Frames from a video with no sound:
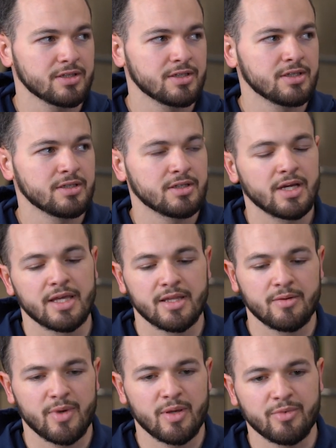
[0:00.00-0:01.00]
And
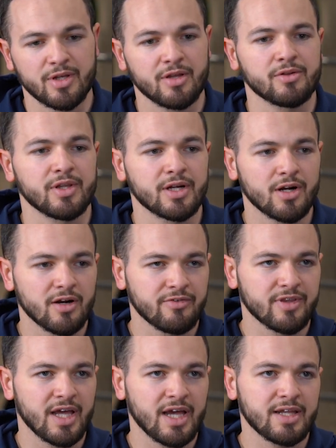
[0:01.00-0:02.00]
then maybe another layer off
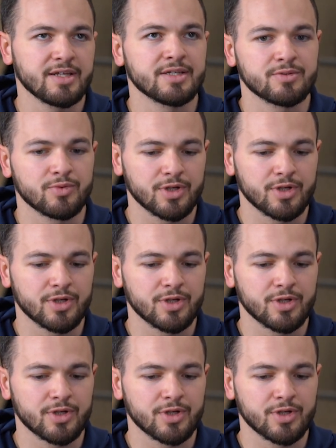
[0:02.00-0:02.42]
of that is